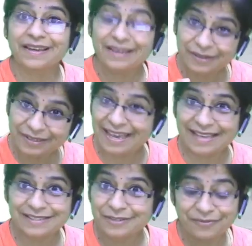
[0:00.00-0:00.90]

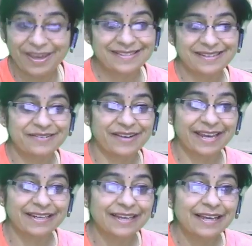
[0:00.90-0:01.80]
Yes, you guessed it
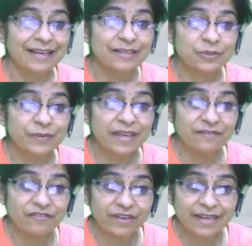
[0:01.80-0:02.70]
right. So we
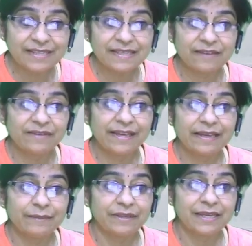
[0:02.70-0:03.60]
can very safely
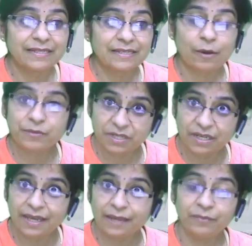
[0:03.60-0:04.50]
eliminate option
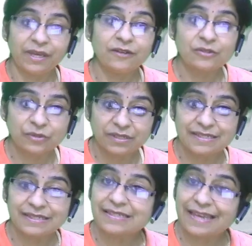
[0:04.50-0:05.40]
A and B. So
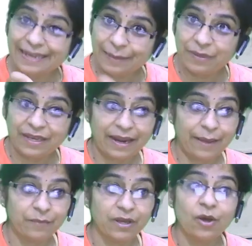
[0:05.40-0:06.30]
this is an
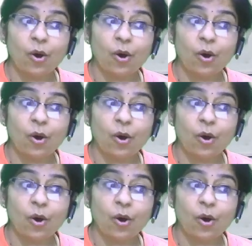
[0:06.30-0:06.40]
epigram.